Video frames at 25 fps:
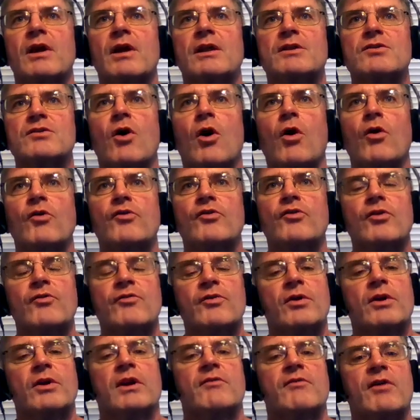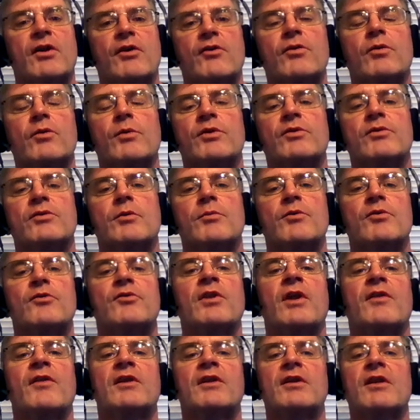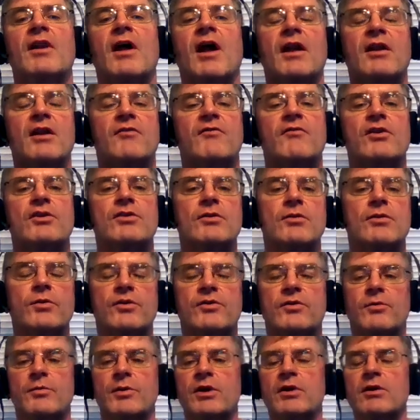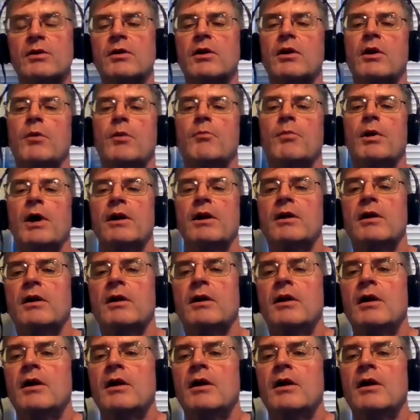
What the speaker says: It's all still very conventional wisdom. There's nothing non-conventional wisdom here, but